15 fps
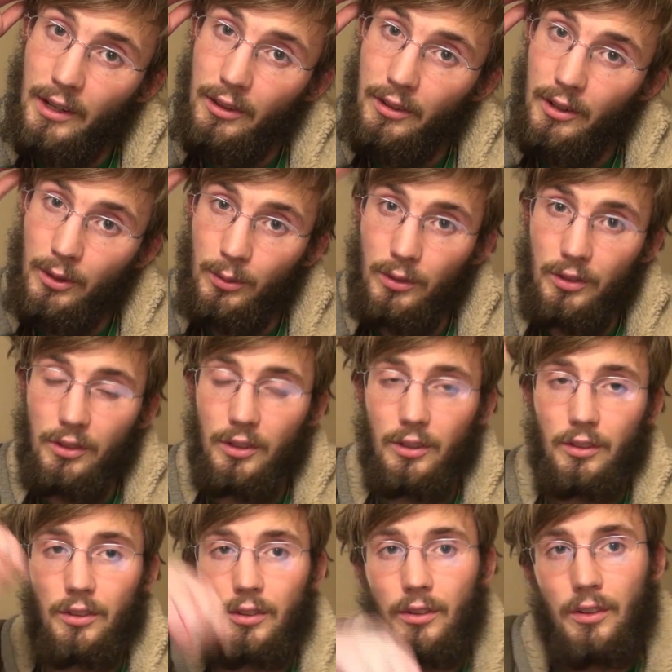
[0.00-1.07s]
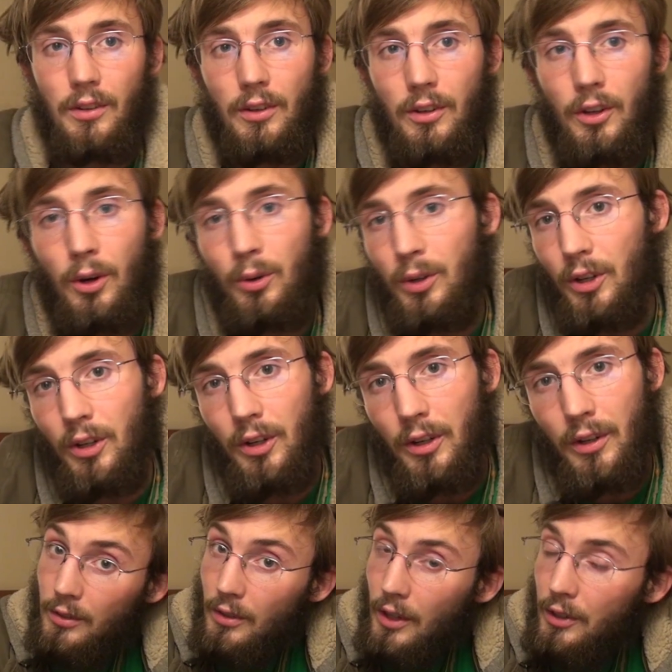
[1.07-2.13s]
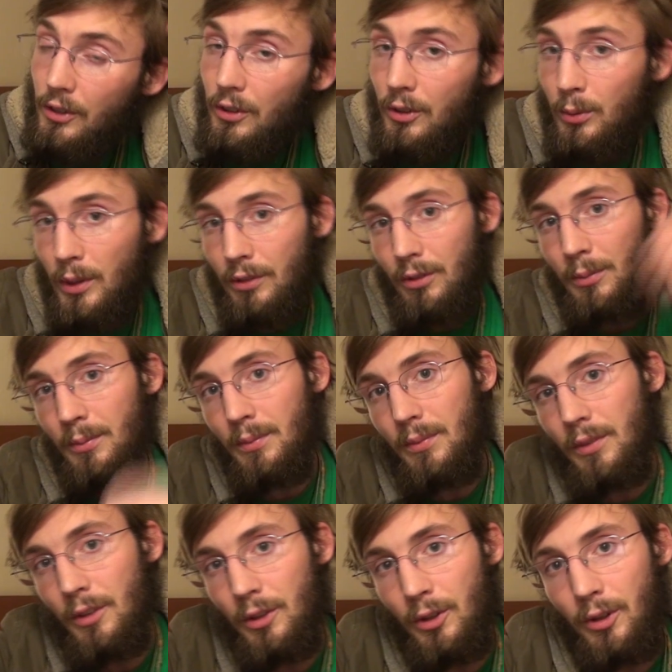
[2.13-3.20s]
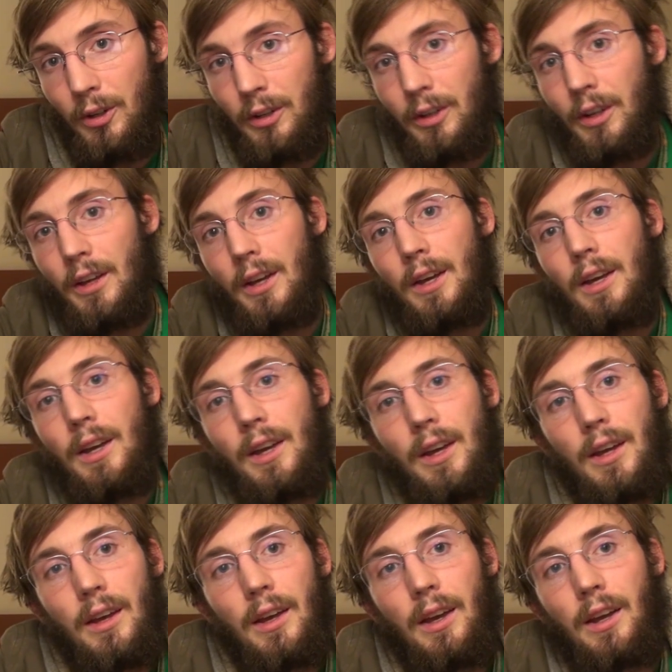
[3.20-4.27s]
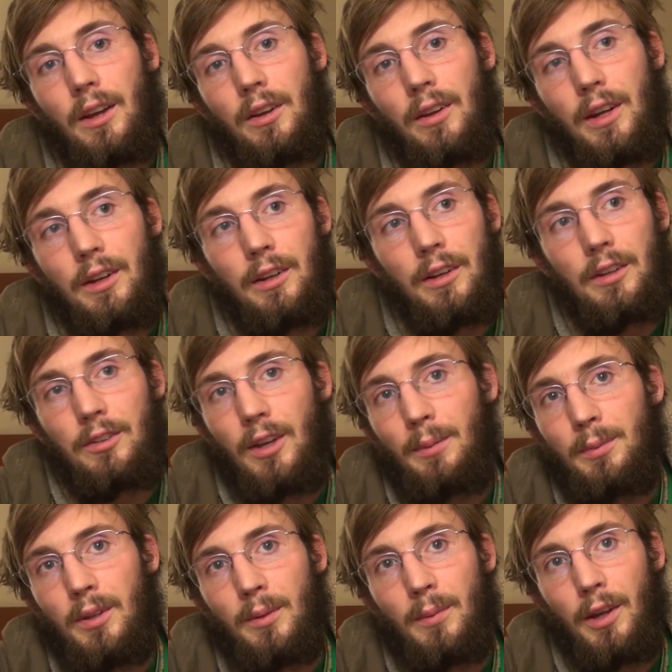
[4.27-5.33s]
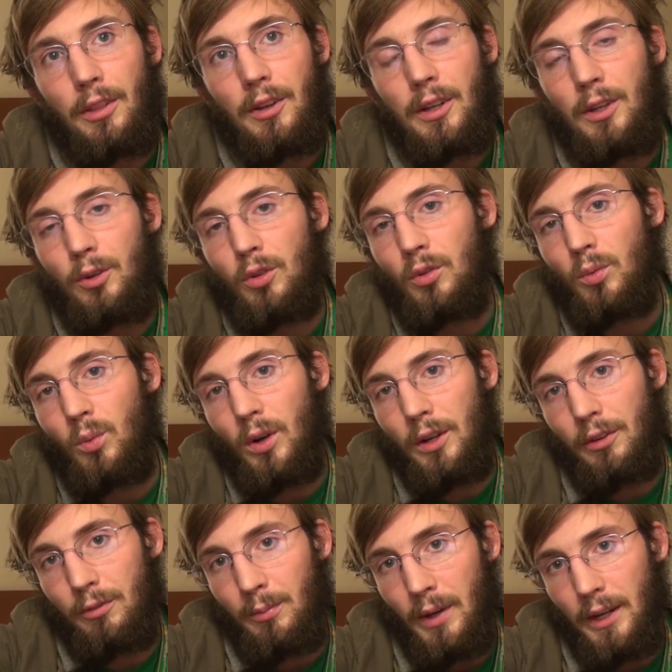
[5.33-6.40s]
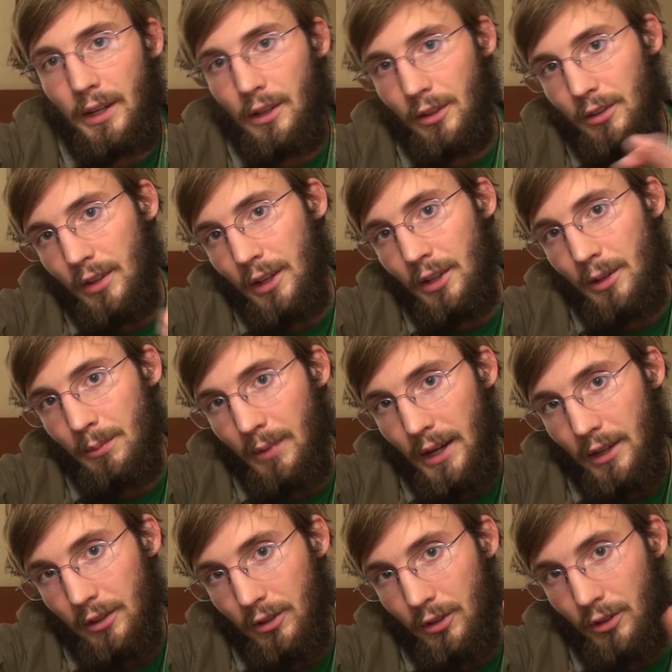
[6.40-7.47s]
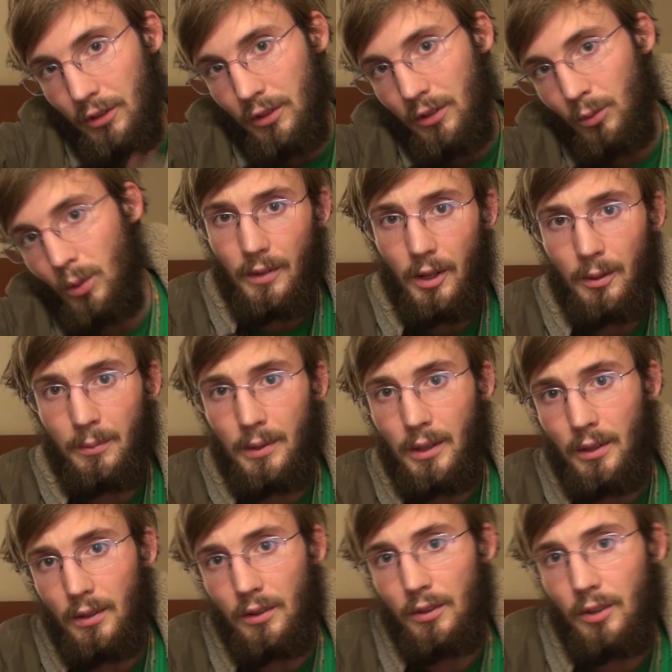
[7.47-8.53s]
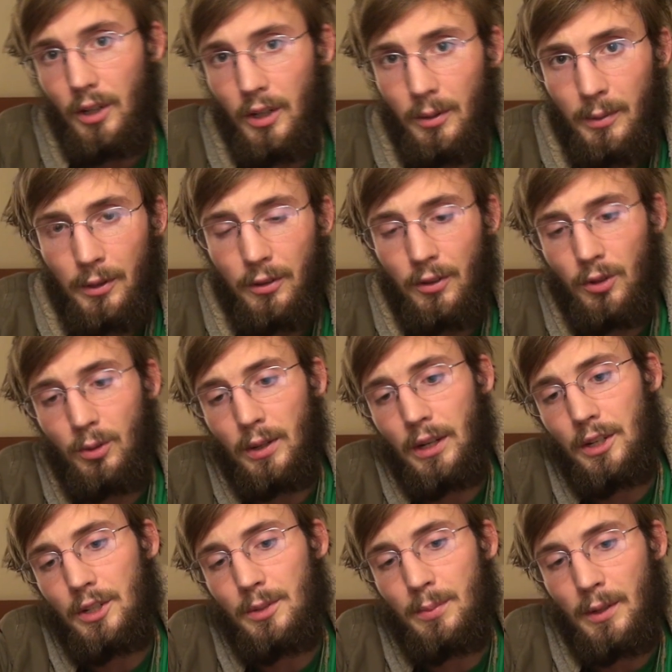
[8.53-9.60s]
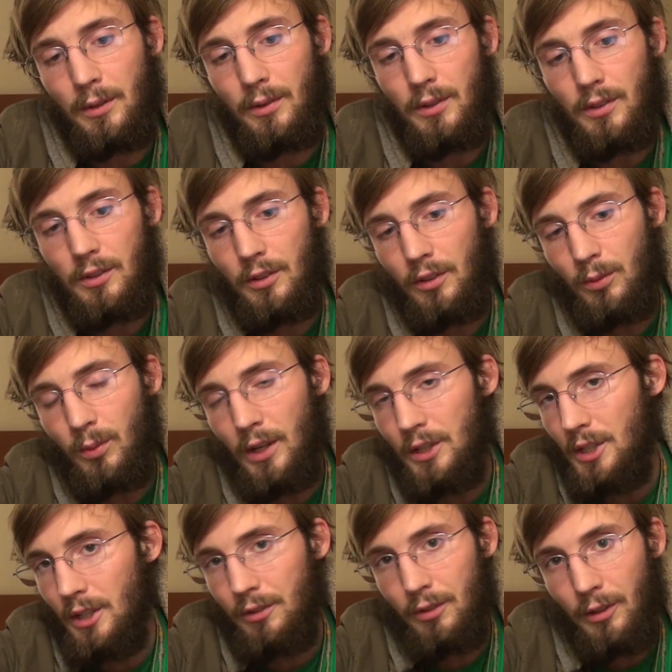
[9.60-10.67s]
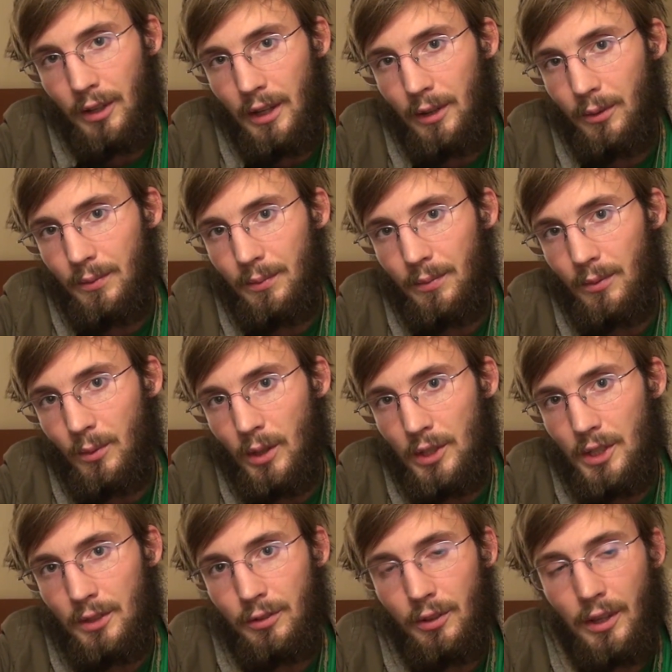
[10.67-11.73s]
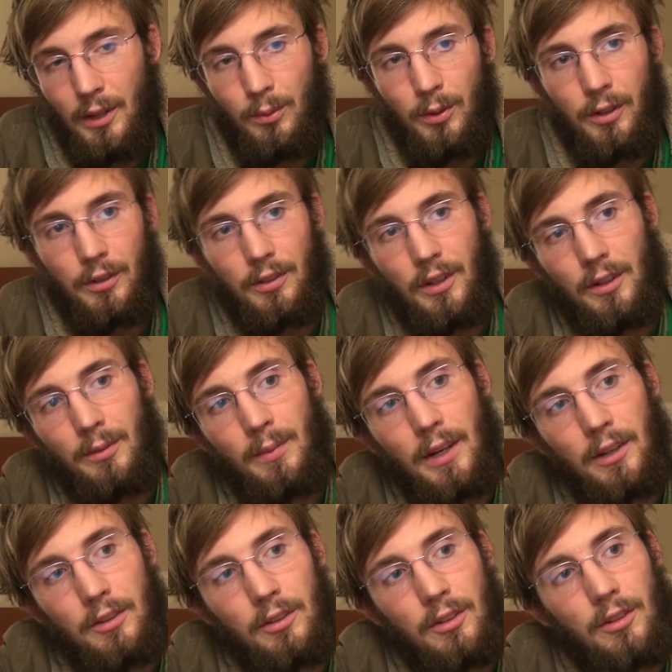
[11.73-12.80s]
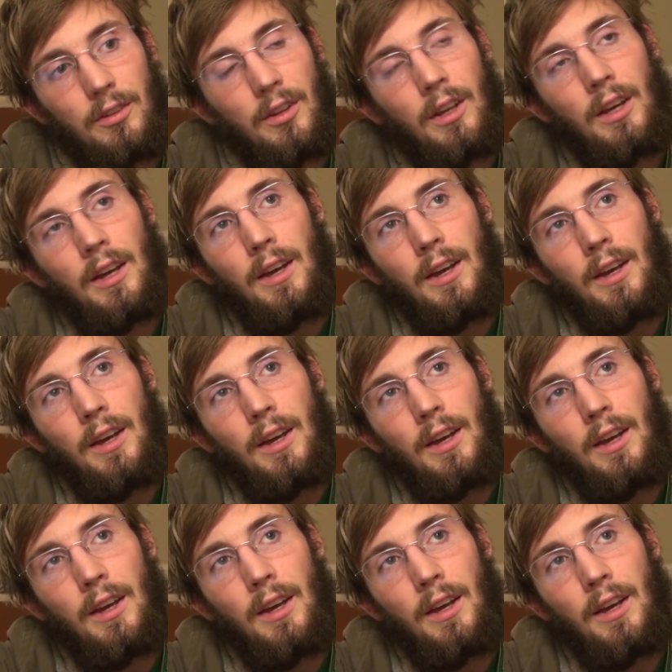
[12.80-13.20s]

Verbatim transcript: I thought it was just no good. I turned away from the Lord and I didn't accept him. I thought he was one of many ascended masters. I'll be talking about the New Age, but just watch out for that. Watch out for that word, ascended masters.